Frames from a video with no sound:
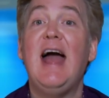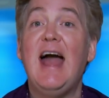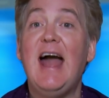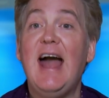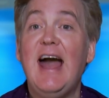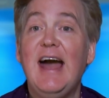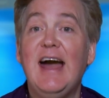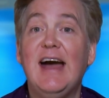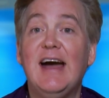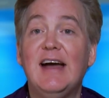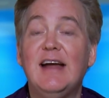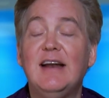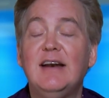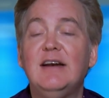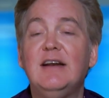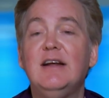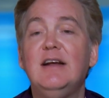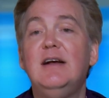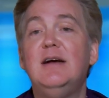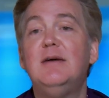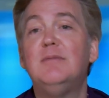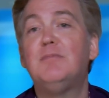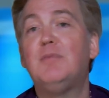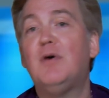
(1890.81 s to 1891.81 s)
and
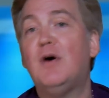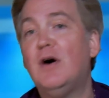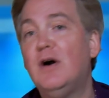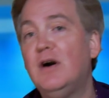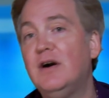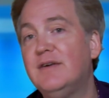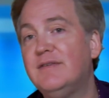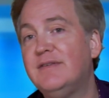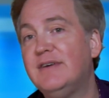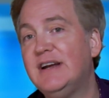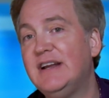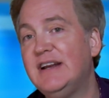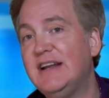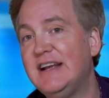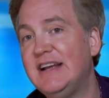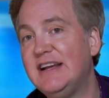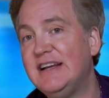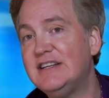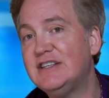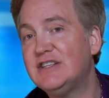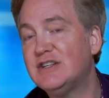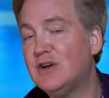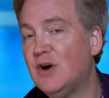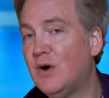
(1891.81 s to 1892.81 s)
part of it
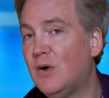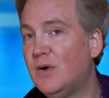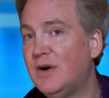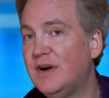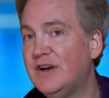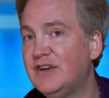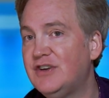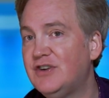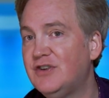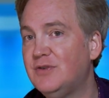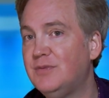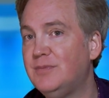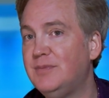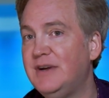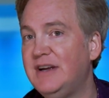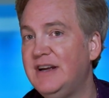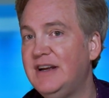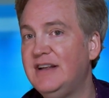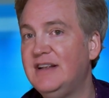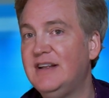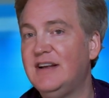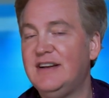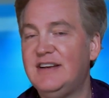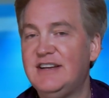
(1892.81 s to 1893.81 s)
is going to
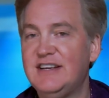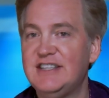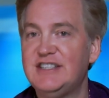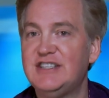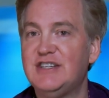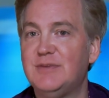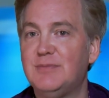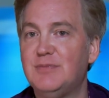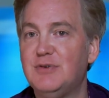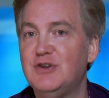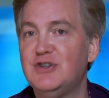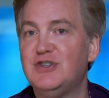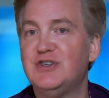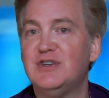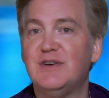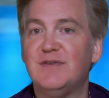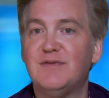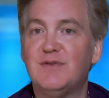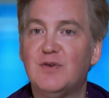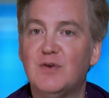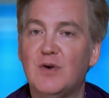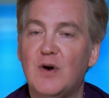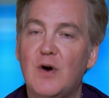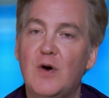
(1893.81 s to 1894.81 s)
be the distribution
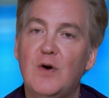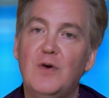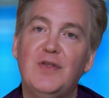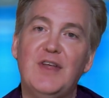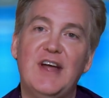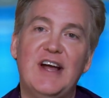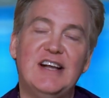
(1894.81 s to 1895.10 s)
of growth